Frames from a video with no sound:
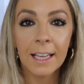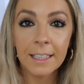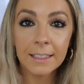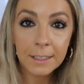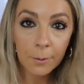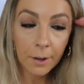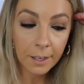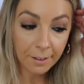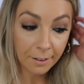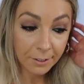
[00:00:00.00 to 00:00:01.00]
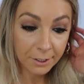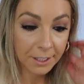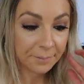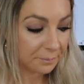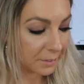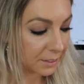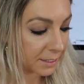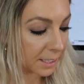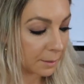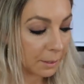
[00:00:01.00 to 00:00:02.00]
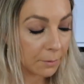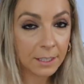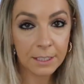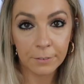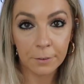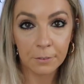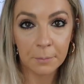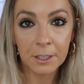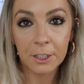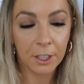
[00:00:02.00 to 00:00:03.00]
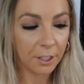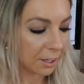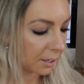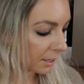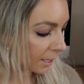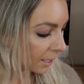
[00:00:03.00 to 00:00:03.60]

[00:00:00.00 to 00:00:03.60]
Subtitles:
This is quite large, so it's going to be quite difficult for me to show you.